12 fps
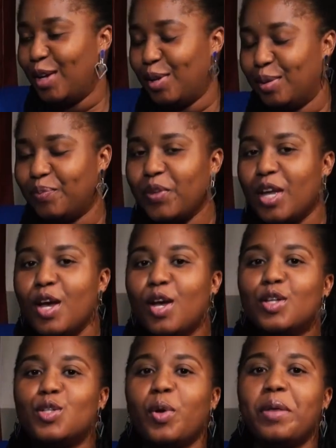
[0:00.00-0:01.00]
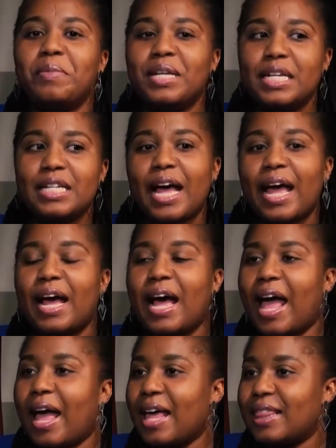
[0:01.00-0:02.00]
you know. So immediately
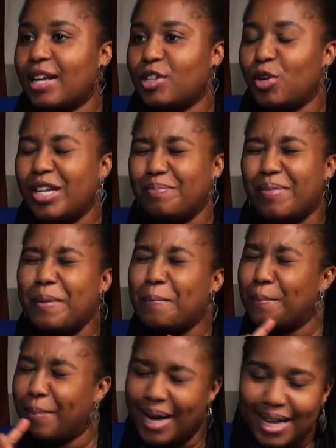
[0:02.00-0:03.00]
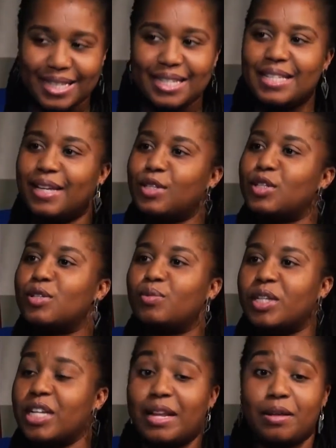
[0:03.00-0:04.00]
I had that training, my mindset
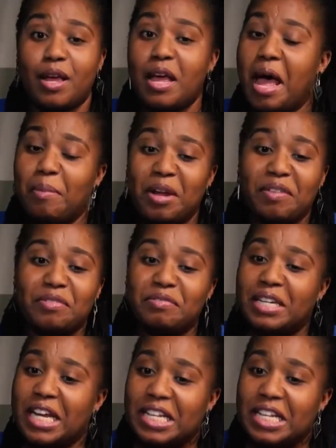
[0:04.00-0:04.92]
switch. I mean, I've even